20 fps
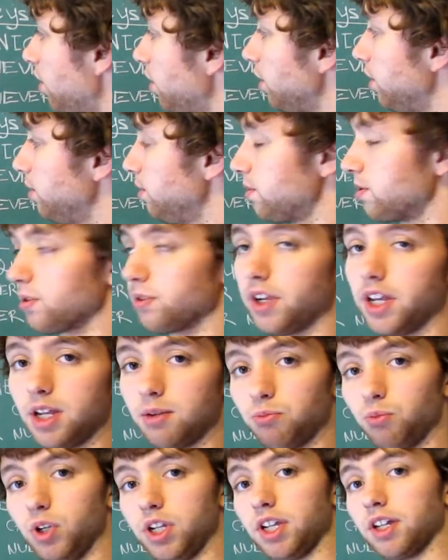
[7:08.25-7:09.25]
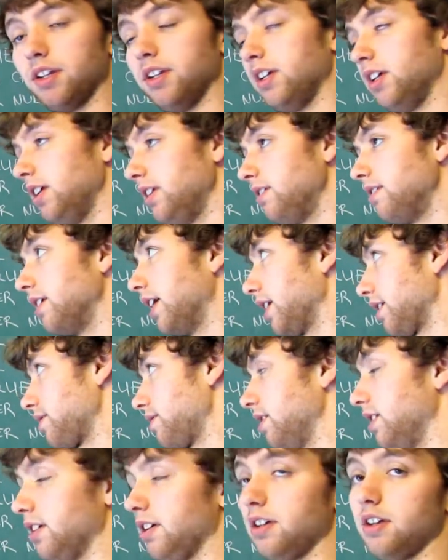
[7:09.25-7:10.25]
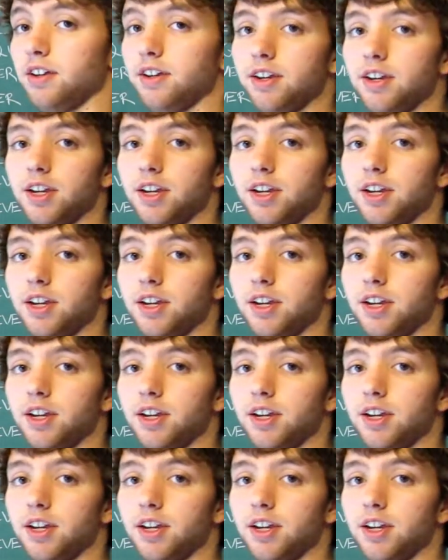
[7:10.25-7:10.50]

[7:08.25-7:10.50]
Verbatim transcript: The username, we can index it